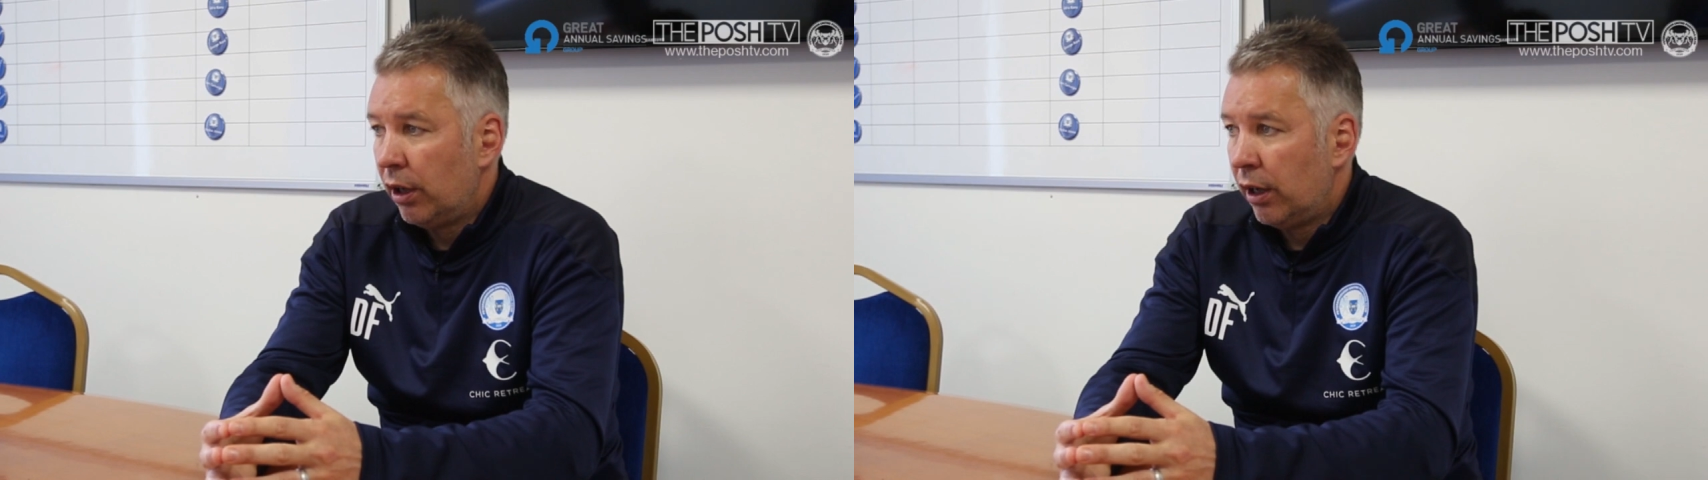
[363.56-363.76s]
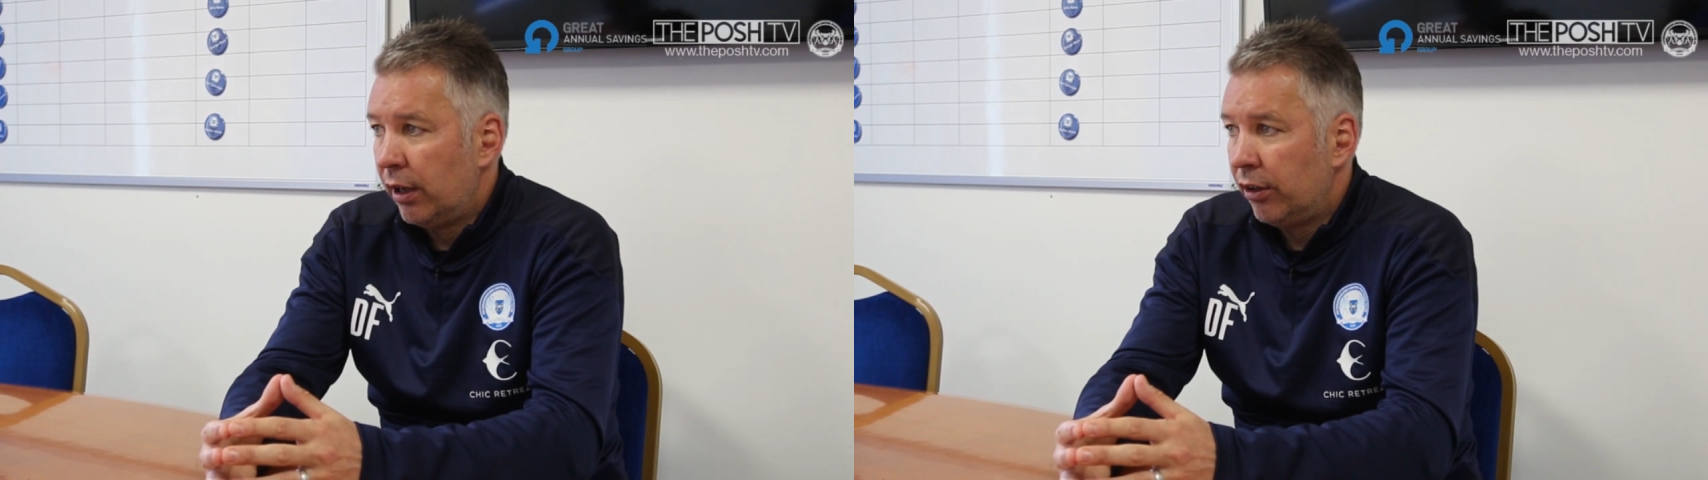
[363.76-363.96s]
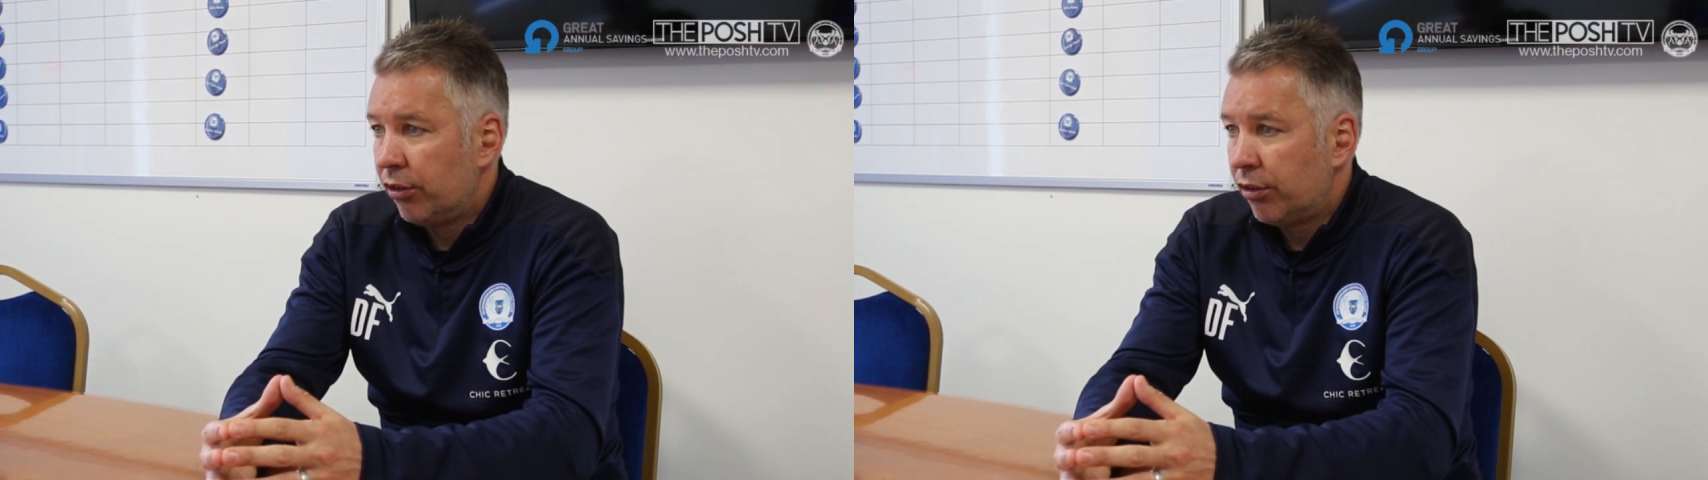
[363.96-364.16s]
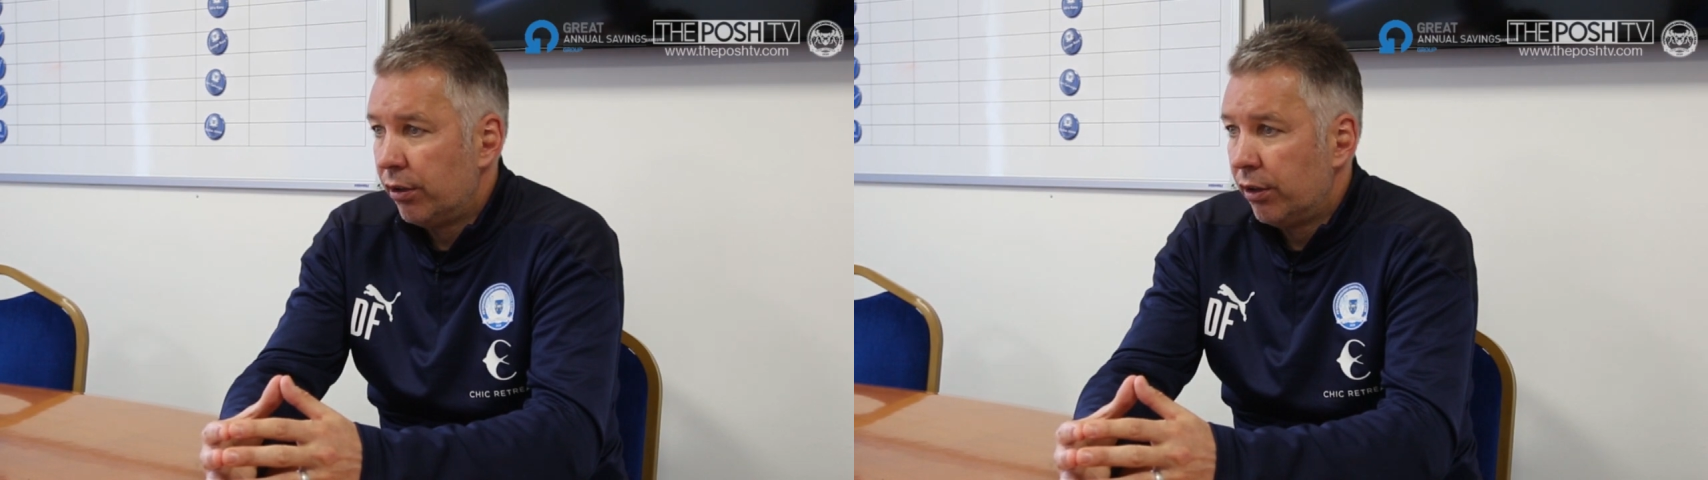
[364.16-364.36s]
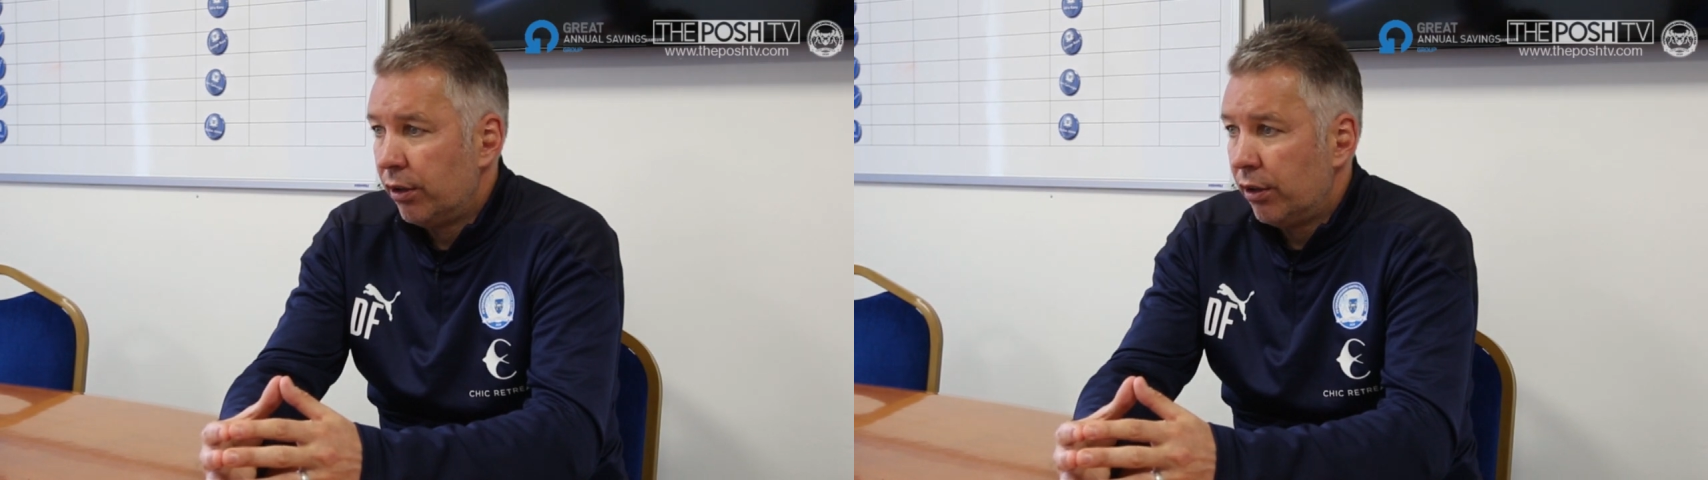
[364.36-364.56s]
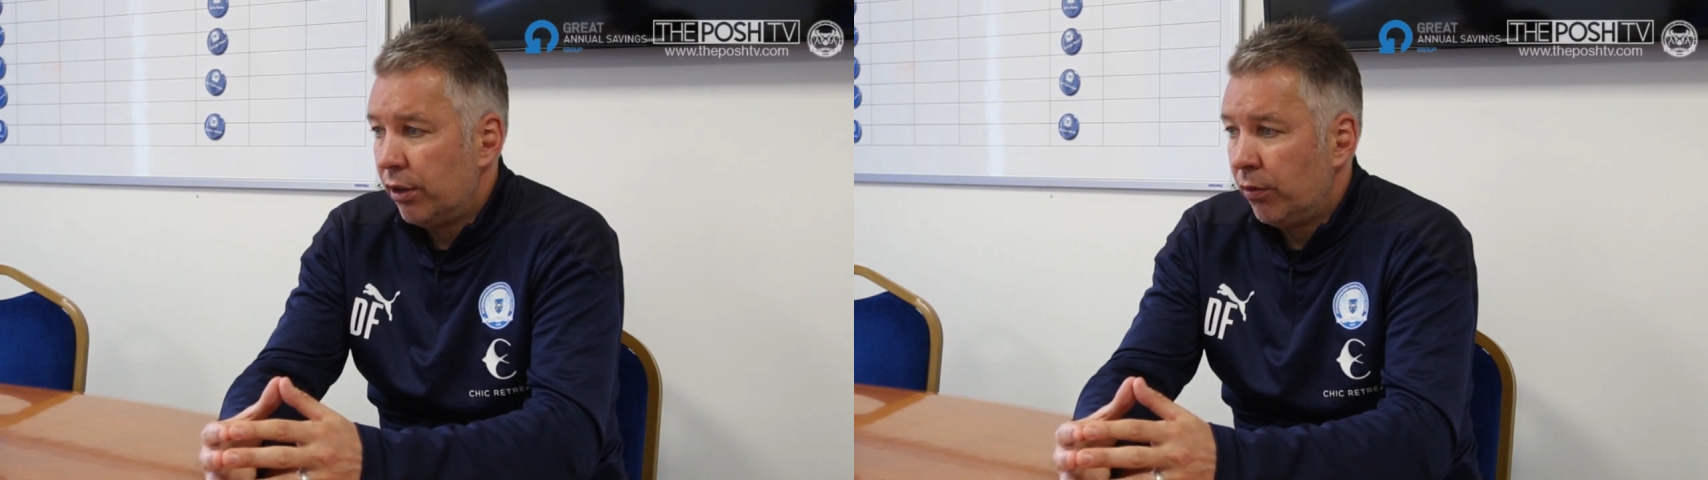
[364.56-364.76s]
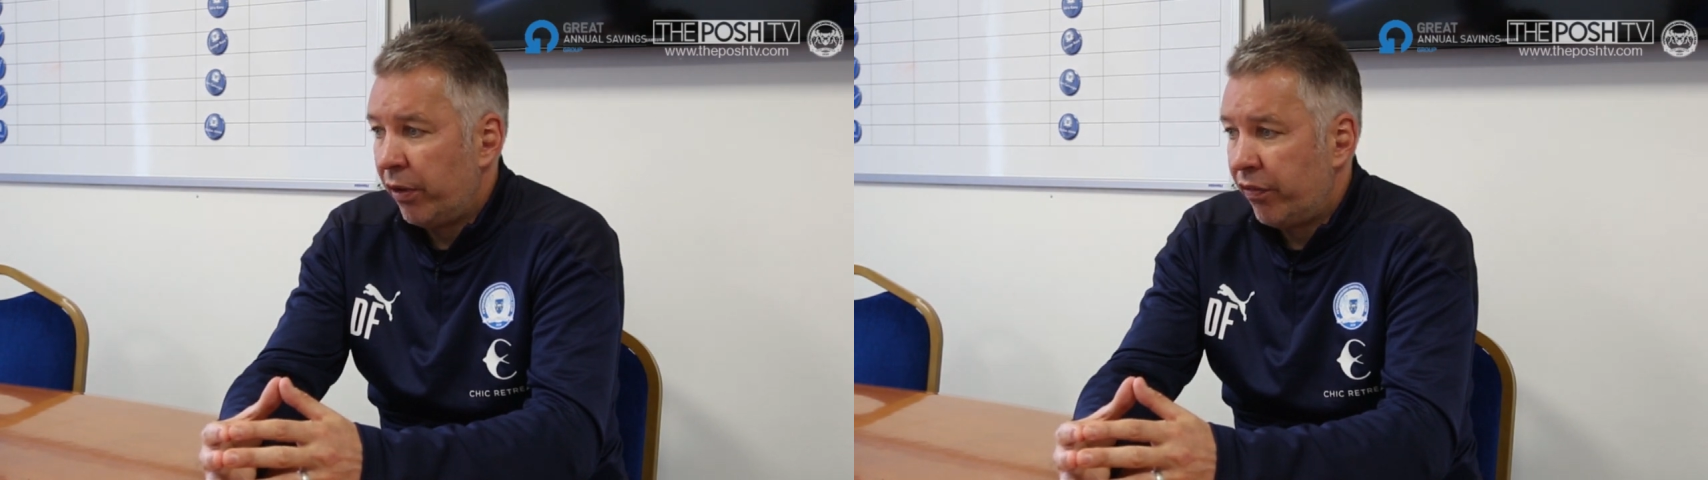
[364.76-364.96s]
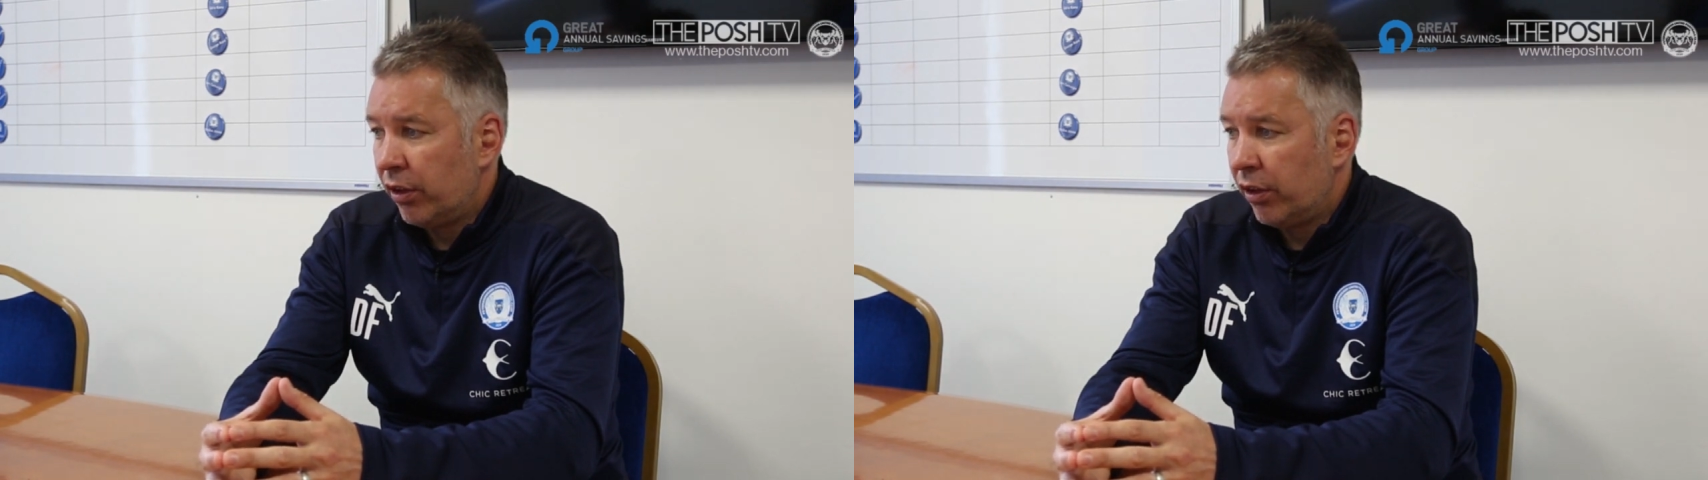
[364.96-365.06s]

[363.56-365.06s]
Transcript: And we